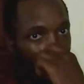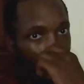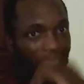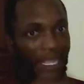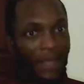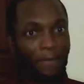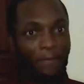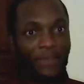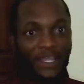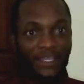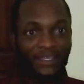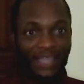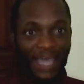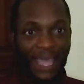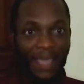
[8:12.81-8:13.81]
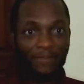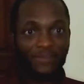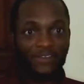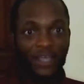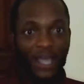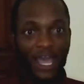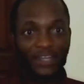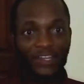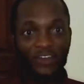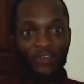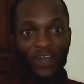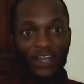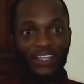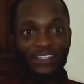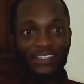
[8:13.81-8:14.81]
the campaign times and the
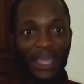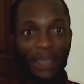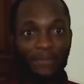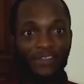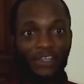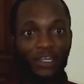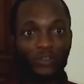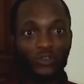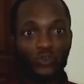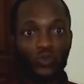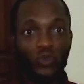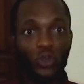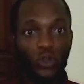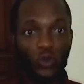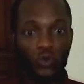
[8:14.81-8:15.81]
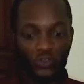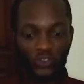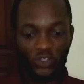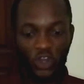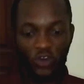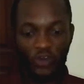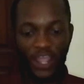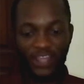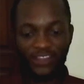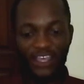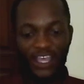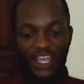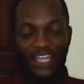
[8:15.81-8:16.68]
rally times do close. All right.